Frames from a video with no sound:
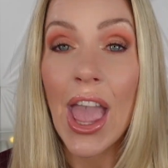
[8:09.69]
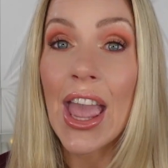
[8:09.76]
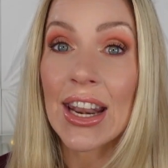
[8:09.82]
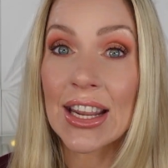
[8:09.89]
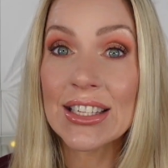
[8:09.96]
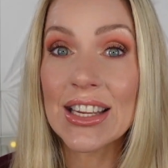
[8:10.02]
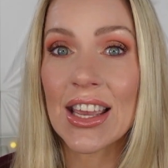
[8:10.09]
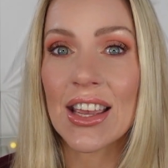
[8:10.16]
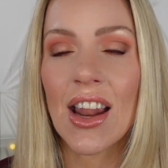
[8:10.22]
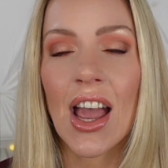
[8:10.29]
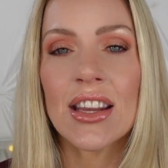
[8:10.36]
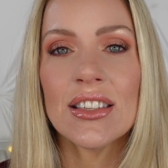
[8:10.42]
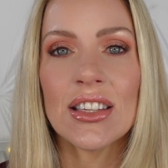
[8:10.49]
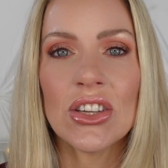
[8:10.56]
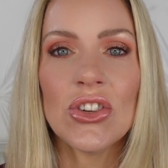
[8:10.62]
And I
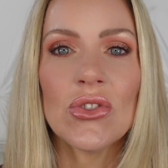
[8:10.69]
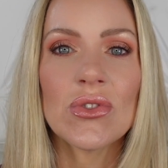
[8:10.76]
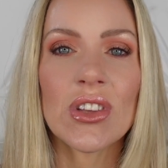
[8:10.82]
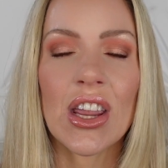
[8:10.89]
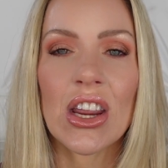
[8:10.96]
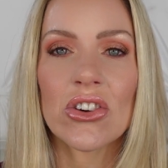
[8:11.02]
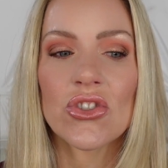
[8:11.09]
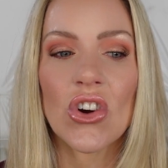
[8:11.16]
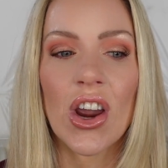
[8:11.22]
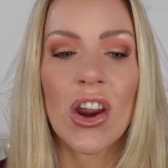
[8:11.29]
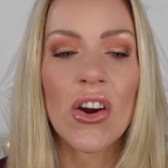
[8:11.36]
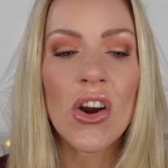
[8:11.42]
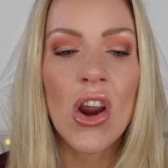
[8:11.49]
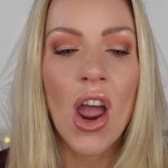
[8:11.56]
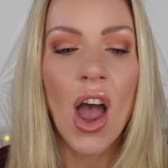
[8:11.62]
did use the
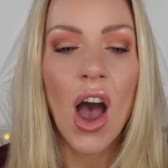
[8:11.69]
hairdryer.